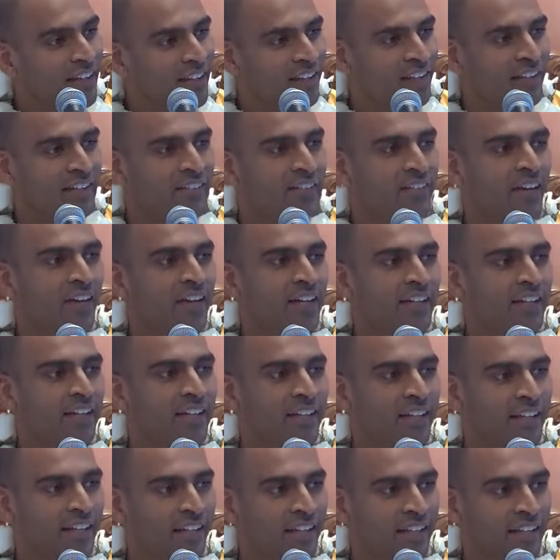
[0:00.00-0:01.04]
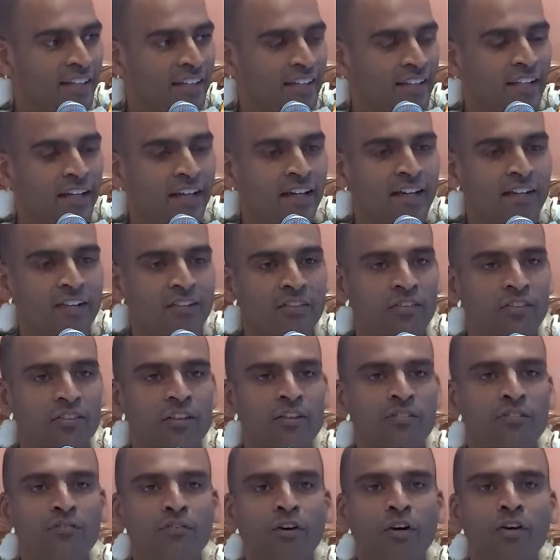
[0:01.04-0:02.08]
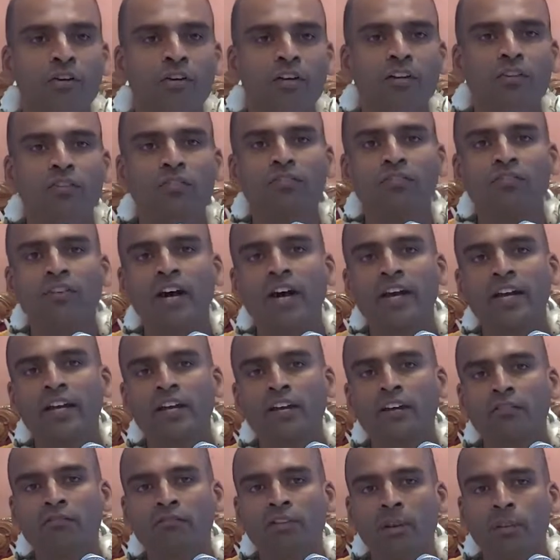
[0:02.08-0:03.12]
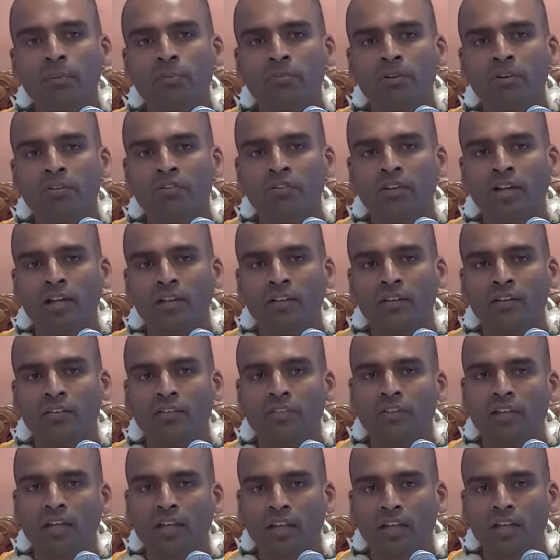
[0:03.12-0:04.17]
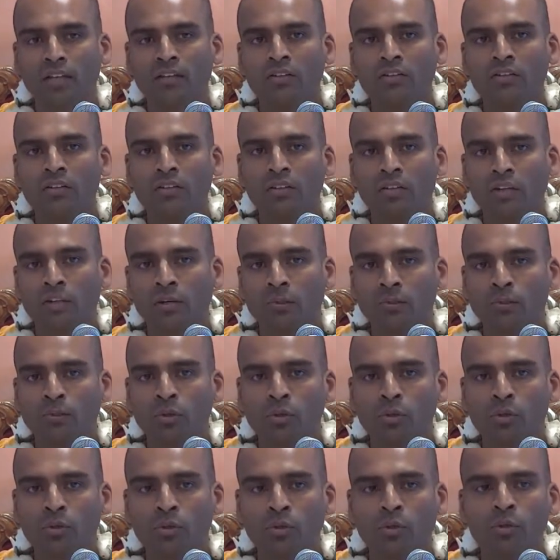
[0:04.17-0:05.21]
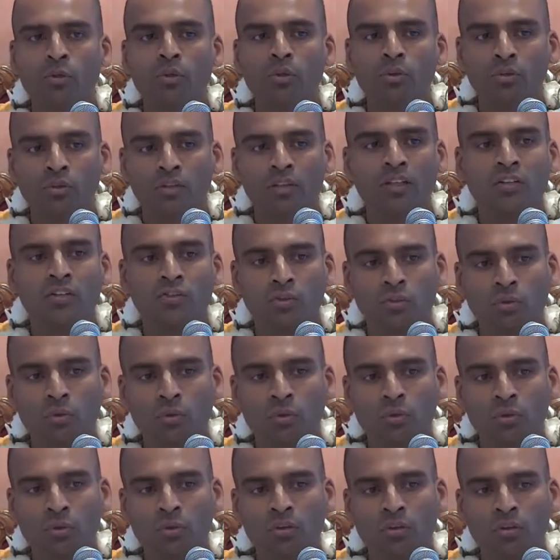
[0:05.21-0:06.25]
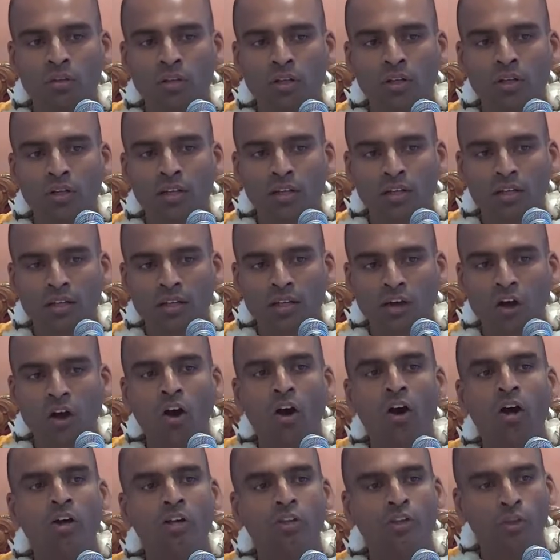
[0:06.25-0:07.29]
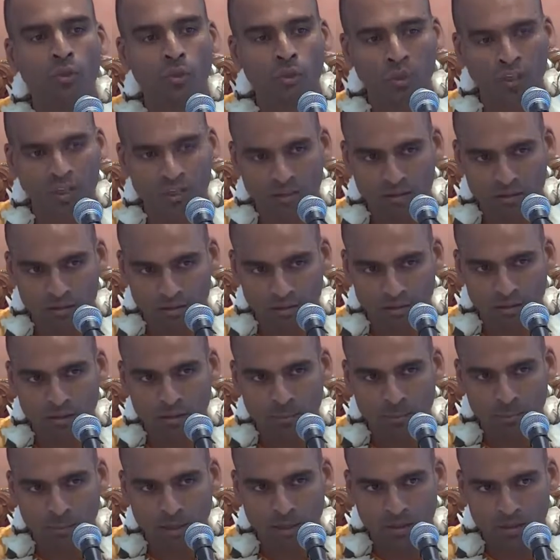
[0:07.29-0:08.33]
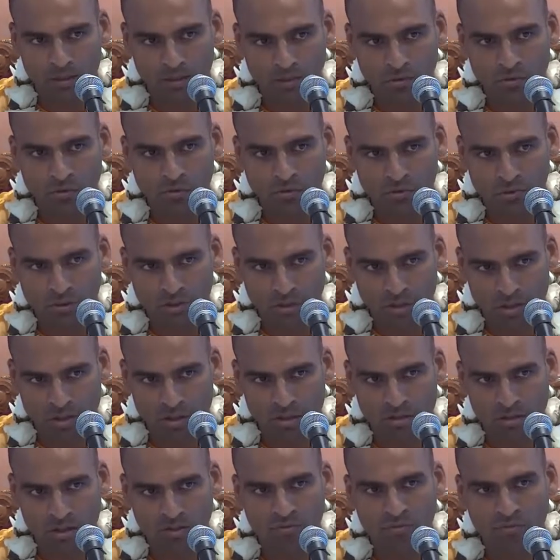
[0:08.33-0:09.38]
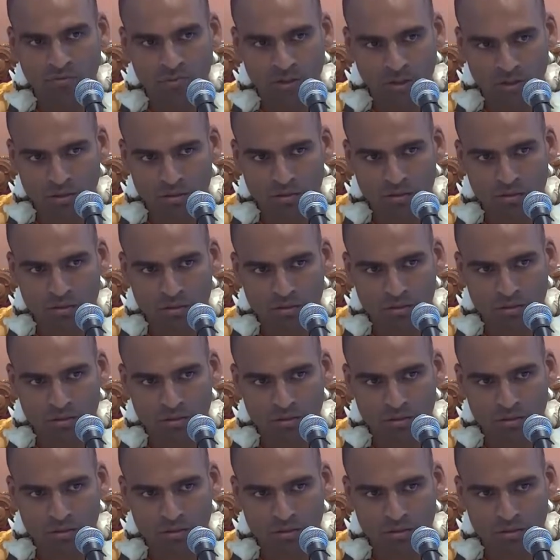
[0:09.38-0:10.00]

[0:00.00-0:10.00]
Exactly, yes. The forest fire represents intercommunal discord, arguing amongst the different